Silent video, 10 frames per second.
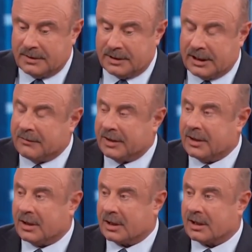in every
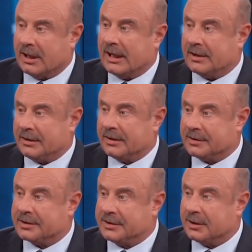dark cloud
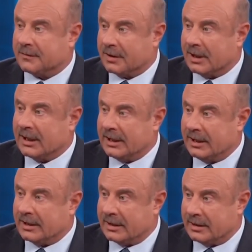there's a silver
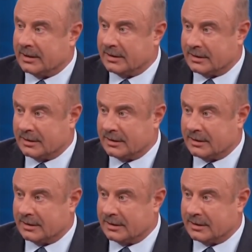lining,